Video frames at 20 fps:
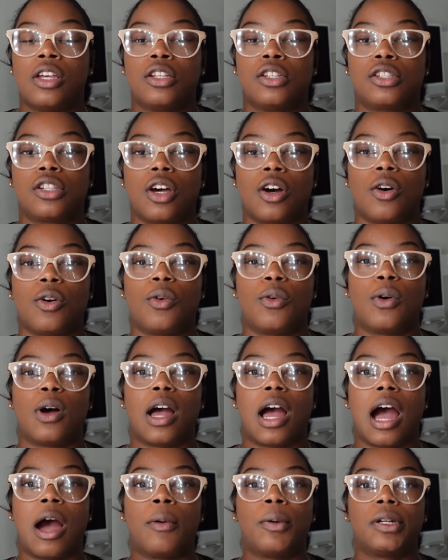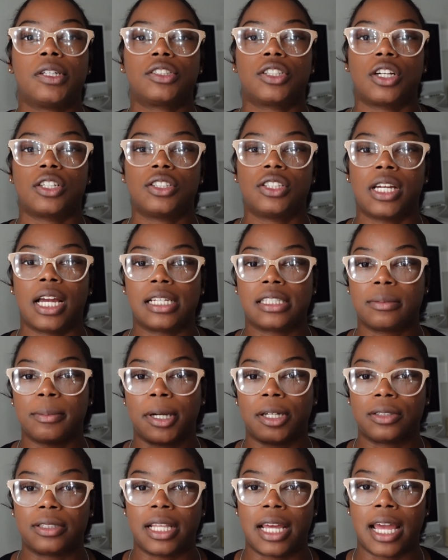So I want to talk to you guys
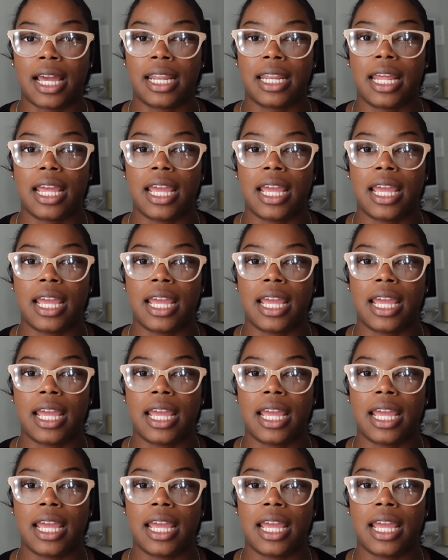about that.